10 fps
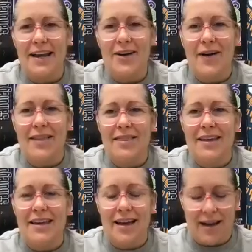you know, I
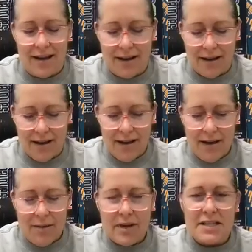think
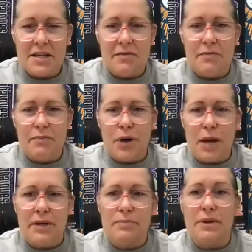because I've
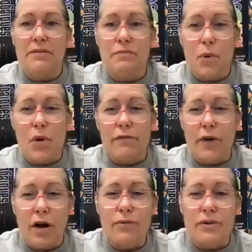probably been more
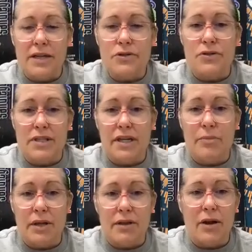involved with Angel City a
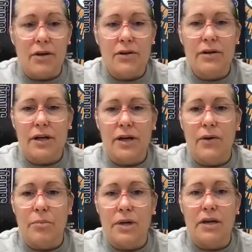bit longer, you know,
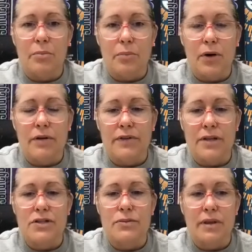and being a part
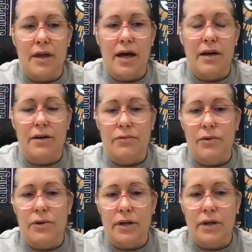investor with that, and
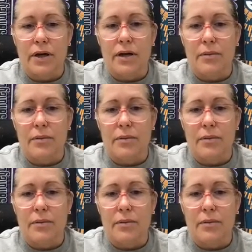really